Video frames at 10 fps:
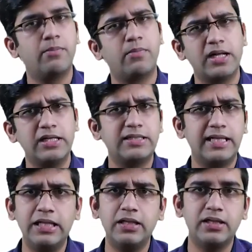But I'll
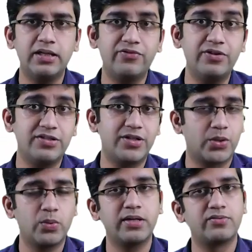tell if it is
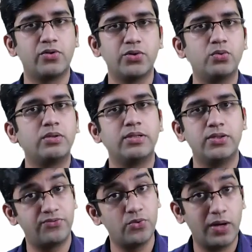required for you.
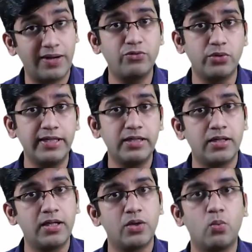If you have to read,
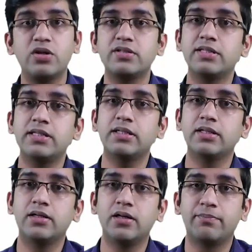what is the
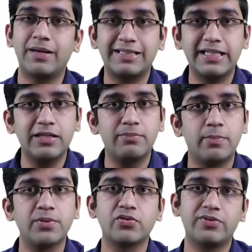practical
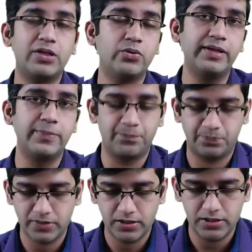purpose of that to read?
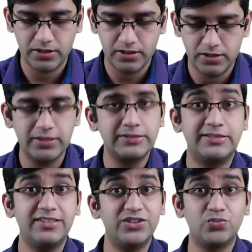
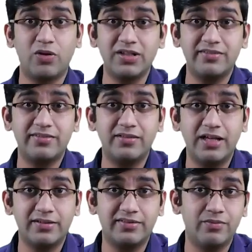This is one
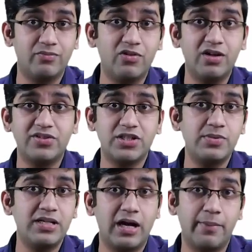word which has
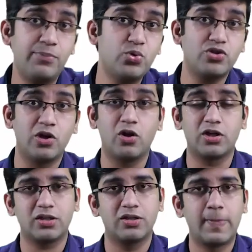been abused a lot.